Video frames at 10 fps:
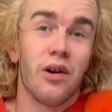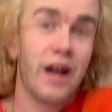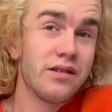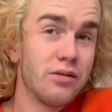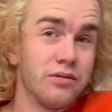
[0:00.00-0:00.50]
I
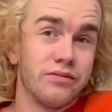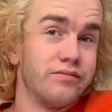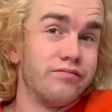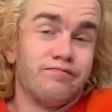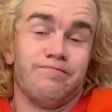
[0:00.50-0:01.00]
don't,
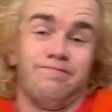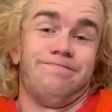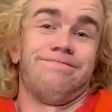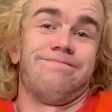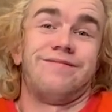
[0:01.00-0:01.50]

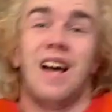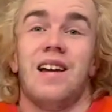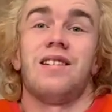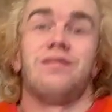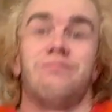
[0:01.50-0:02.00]
I